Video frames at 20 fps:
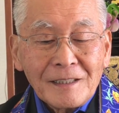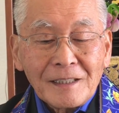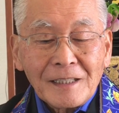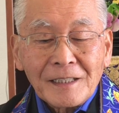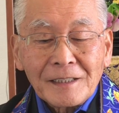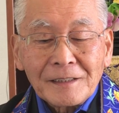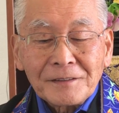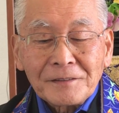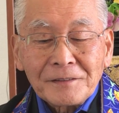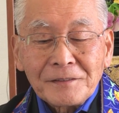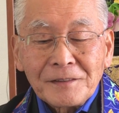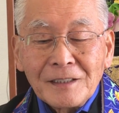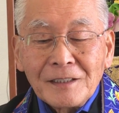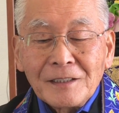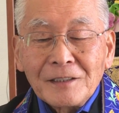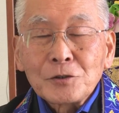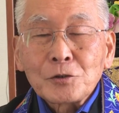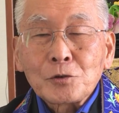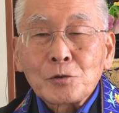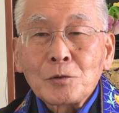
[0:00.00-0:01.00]
That
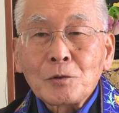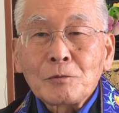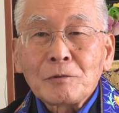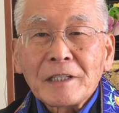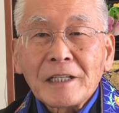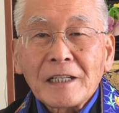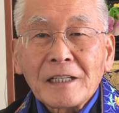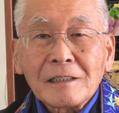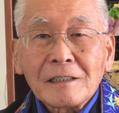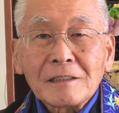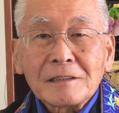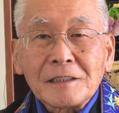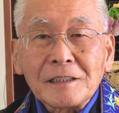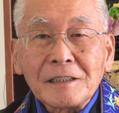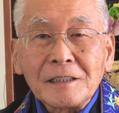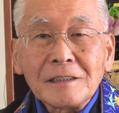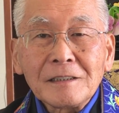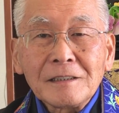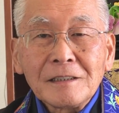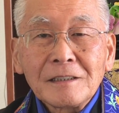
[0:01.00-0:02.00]
true
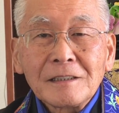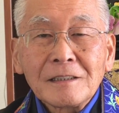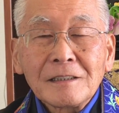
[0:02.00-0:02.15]
reality